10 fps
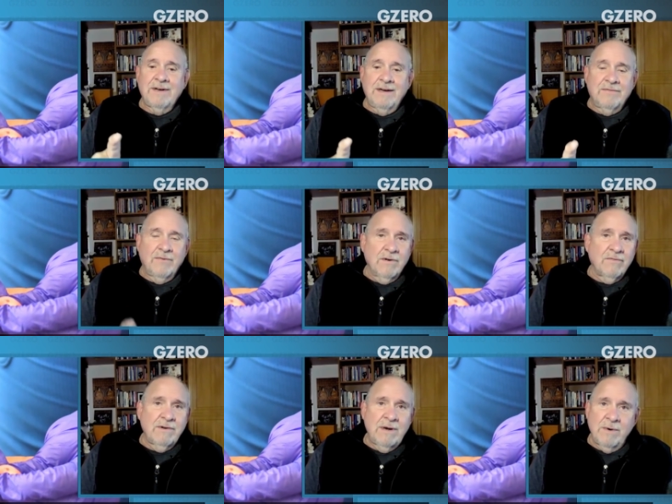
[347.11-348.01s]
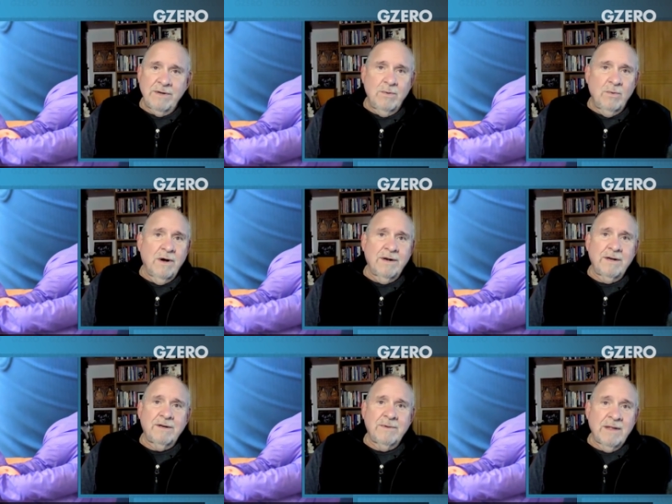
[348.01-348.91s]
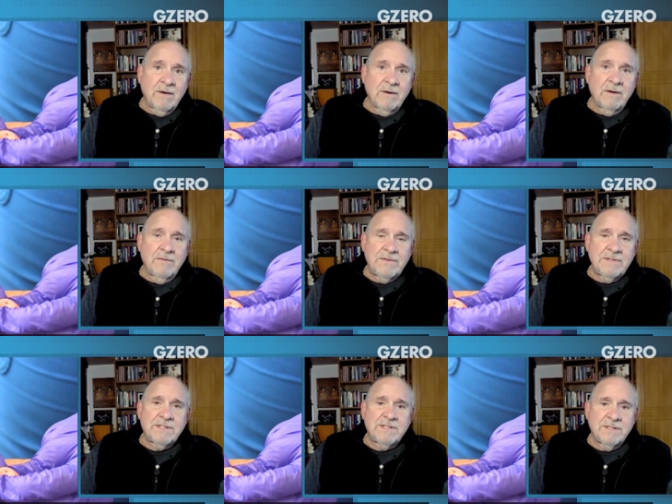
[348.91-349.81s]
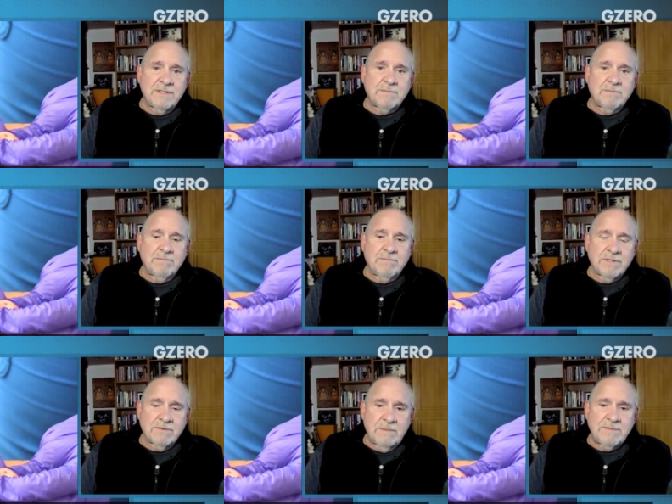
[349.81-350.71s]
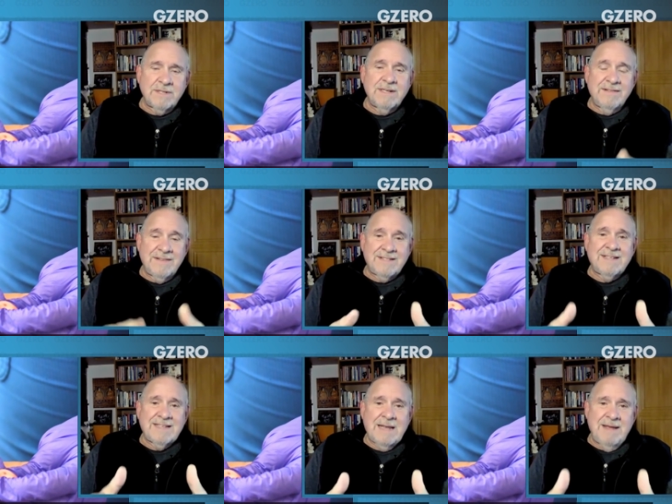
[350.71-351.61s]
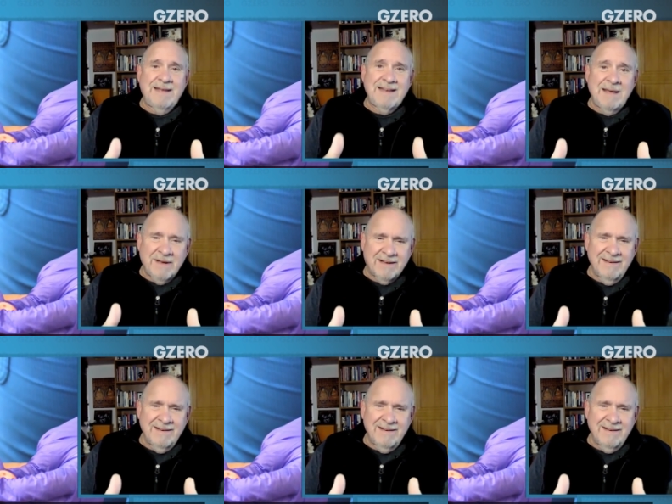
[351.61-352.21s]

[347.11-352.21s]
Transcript: uh, for free when you want it without a, a physician's prescription. This is a pandemic.